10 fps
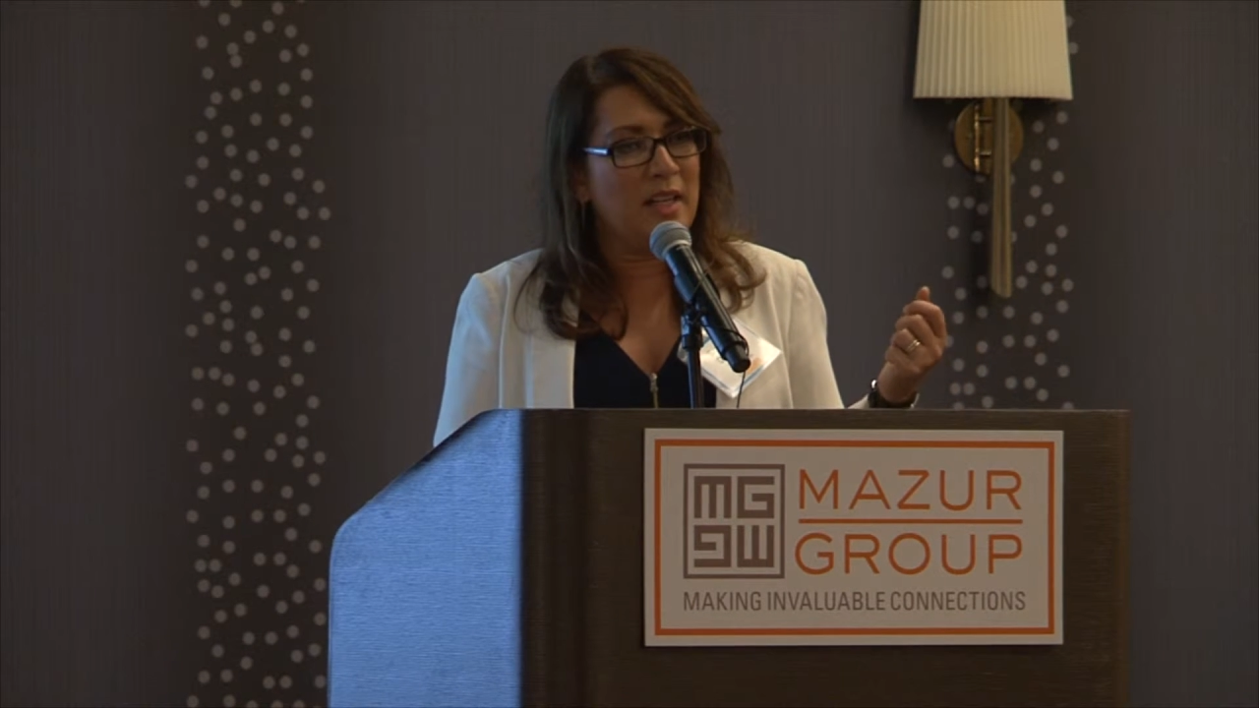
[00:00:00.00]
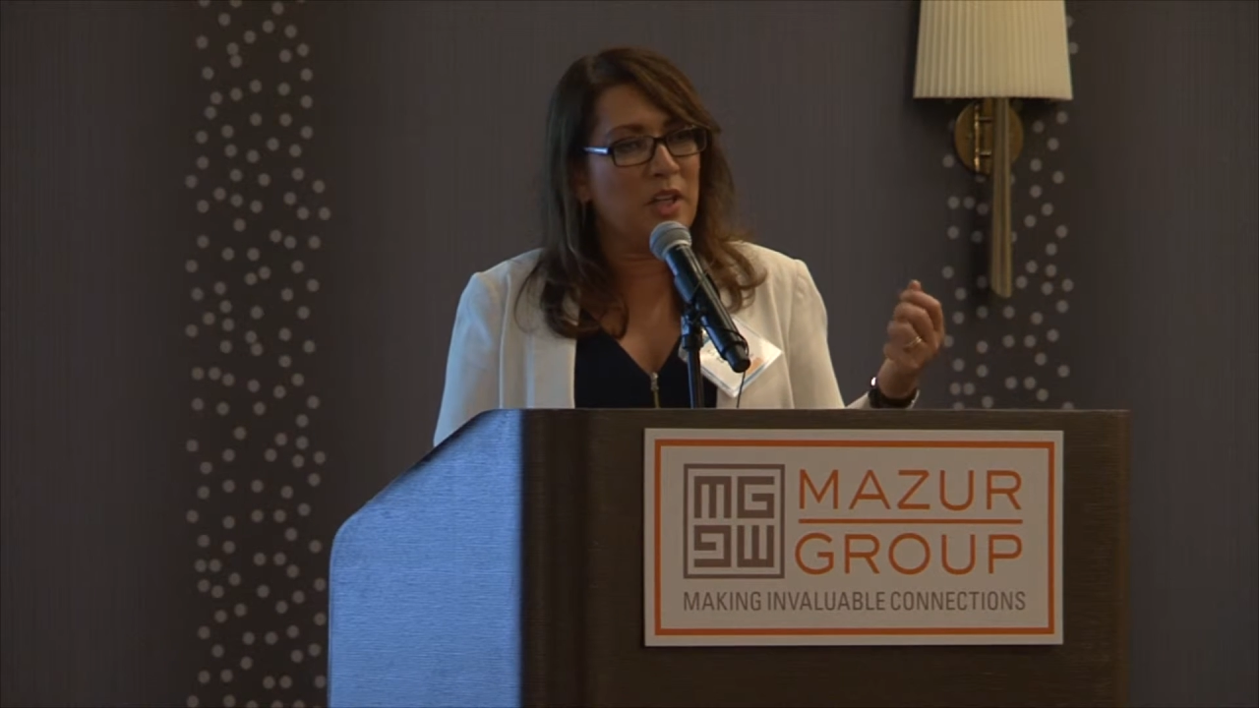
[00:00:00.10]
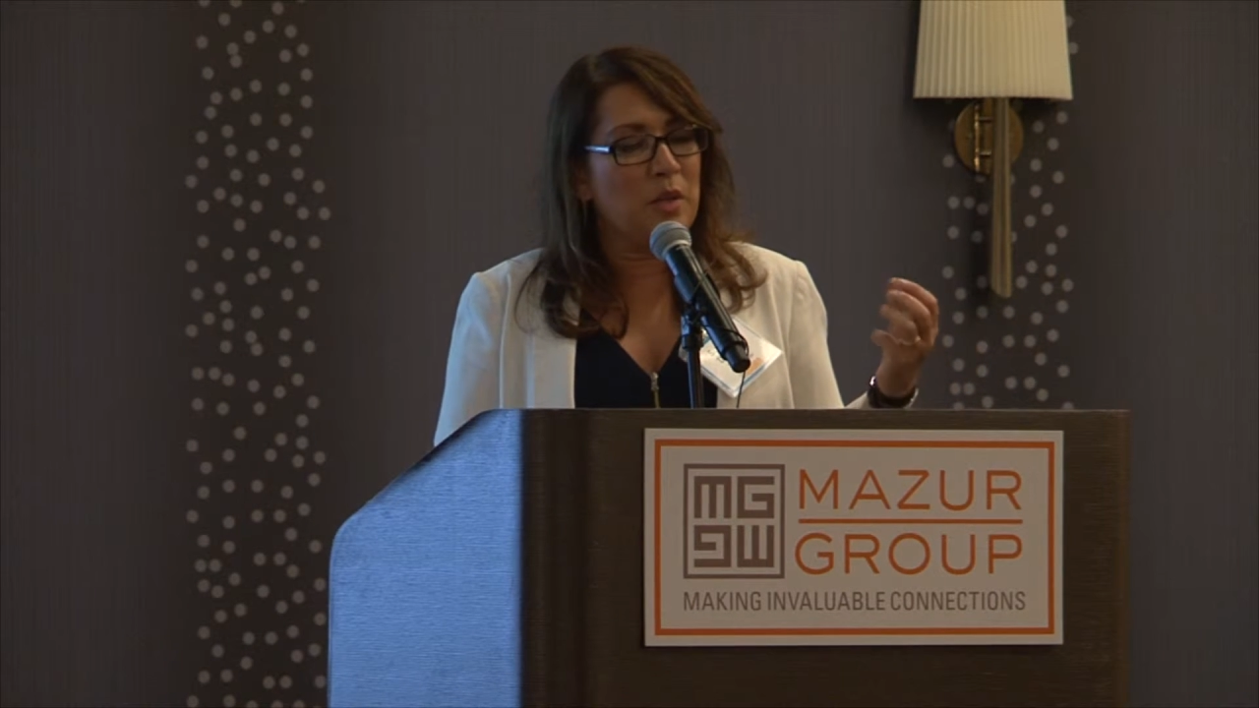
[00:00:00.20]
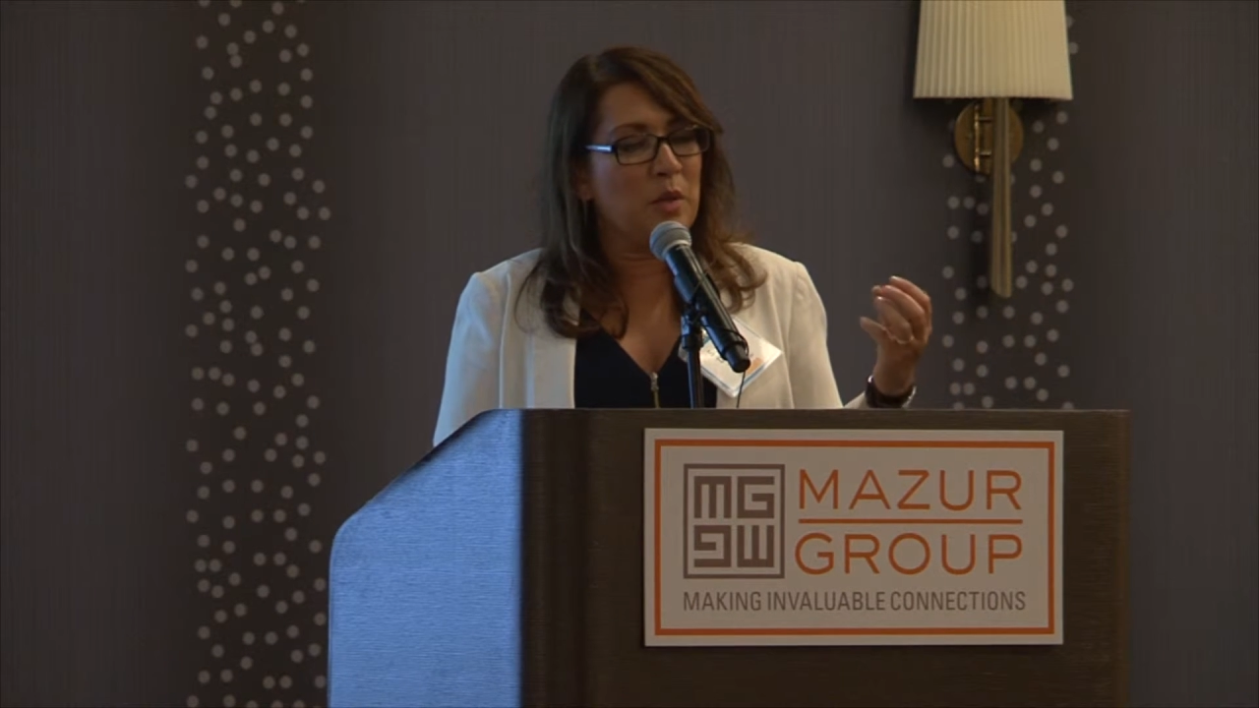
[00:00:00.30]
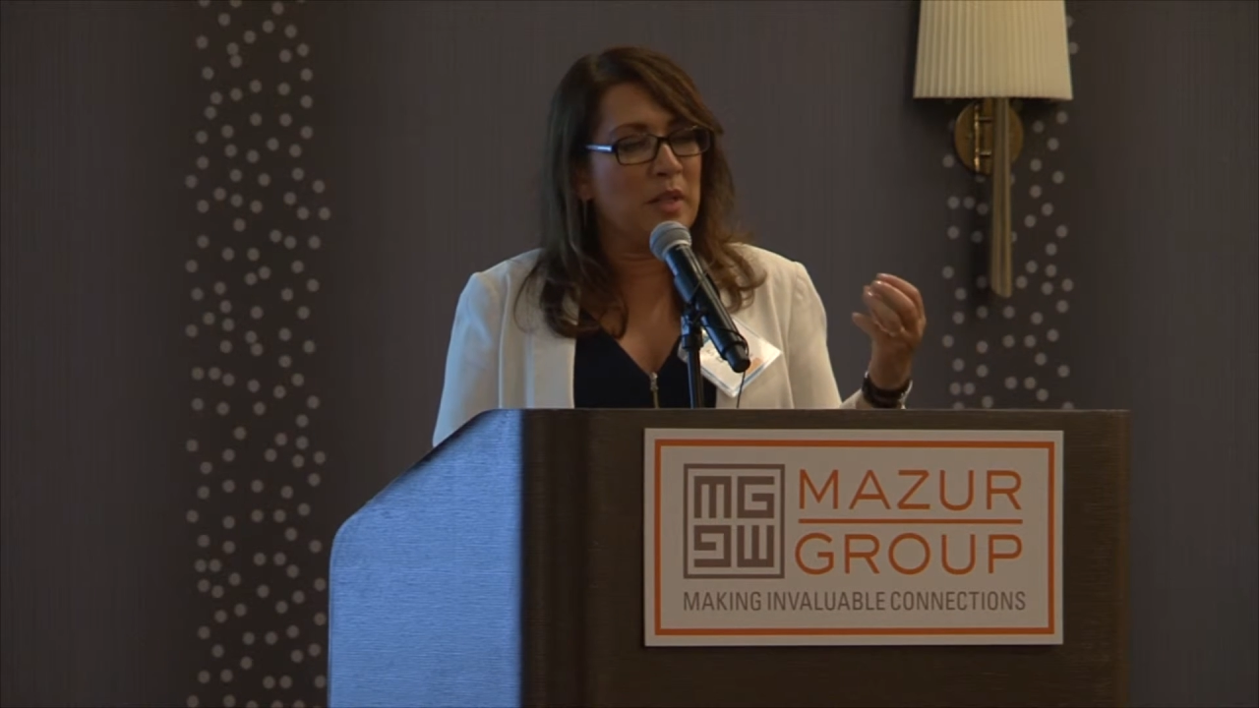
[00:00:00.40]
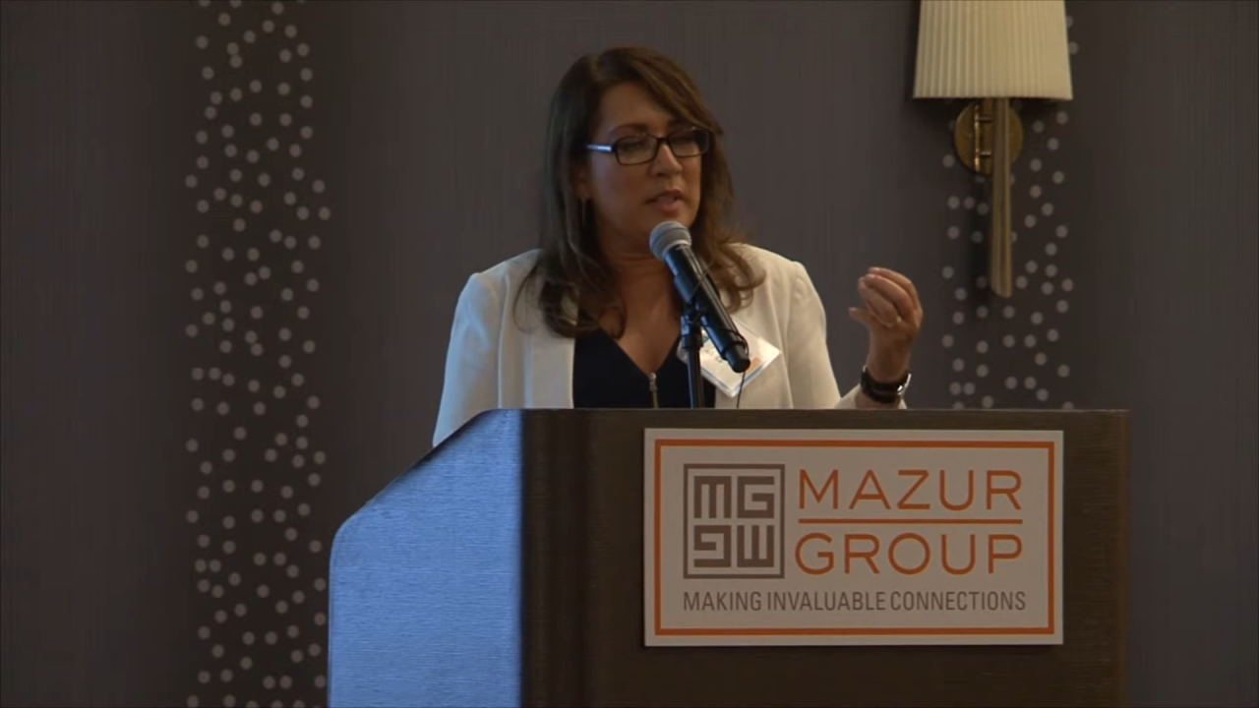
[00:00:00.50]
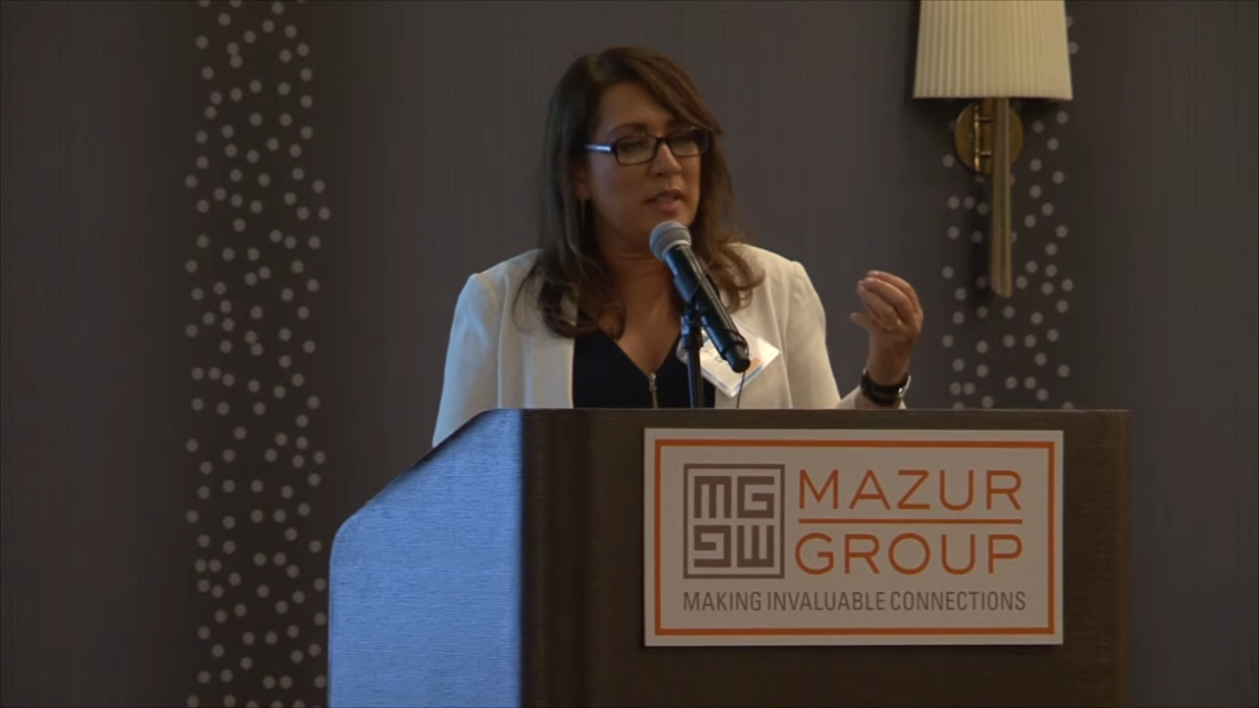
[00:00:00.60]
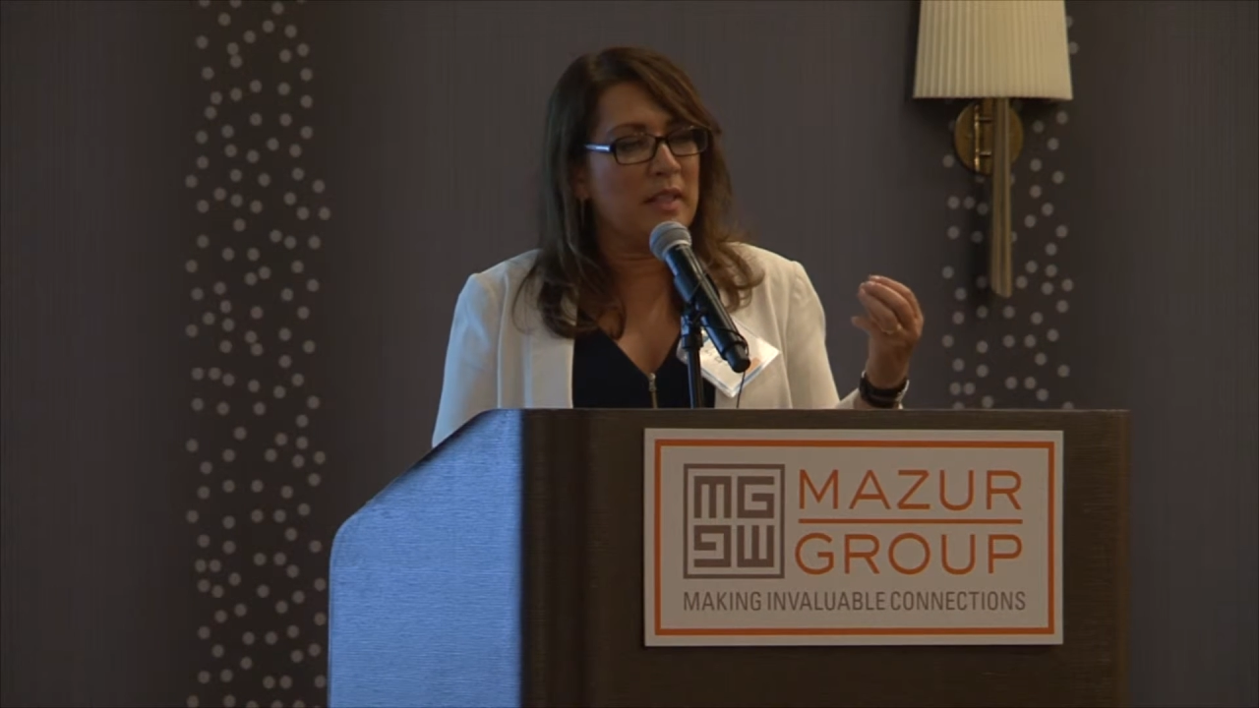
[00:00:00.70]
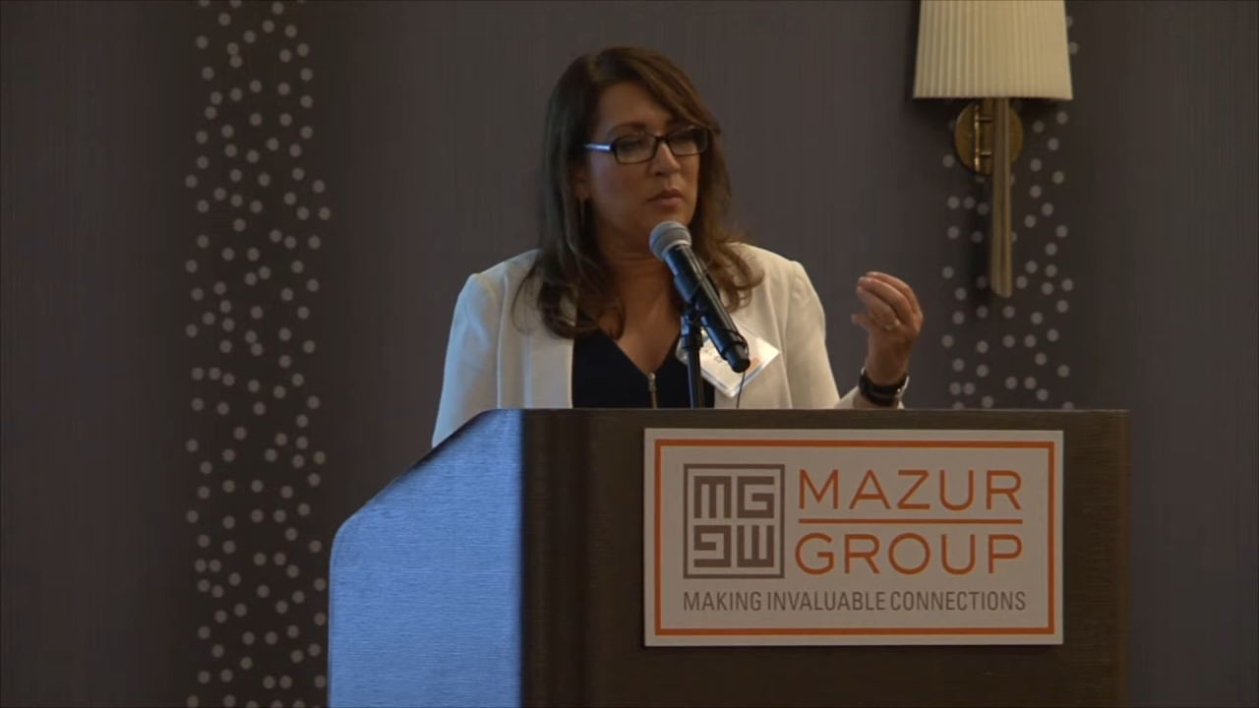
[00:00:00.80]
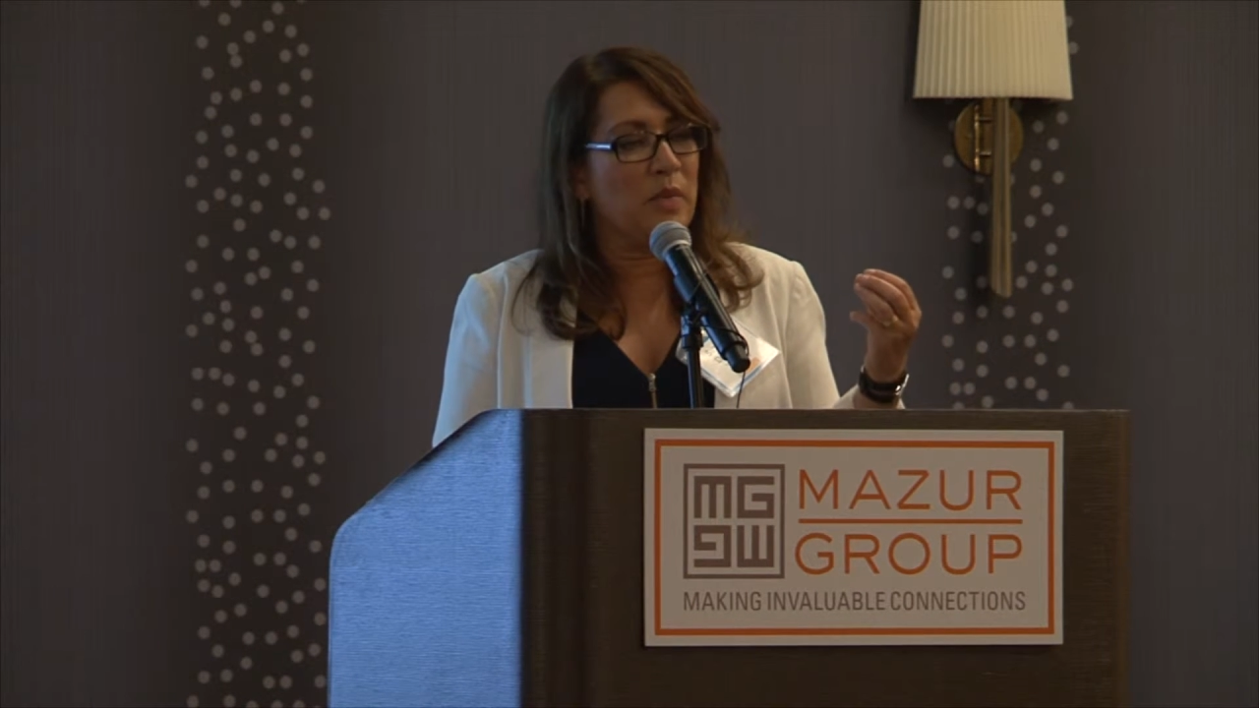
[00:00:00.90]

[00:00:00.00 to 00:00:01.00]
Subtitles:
you know, it